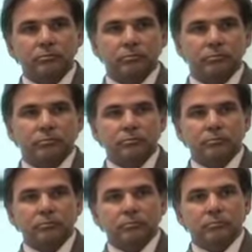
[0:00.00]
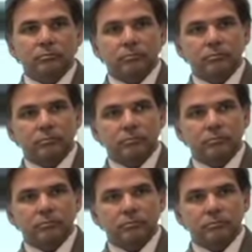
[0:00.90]

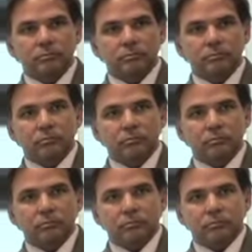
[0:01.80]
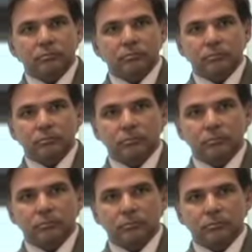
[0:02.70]

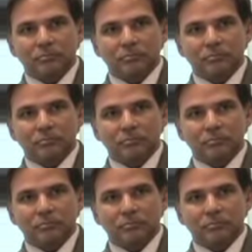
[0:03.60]
[no speech]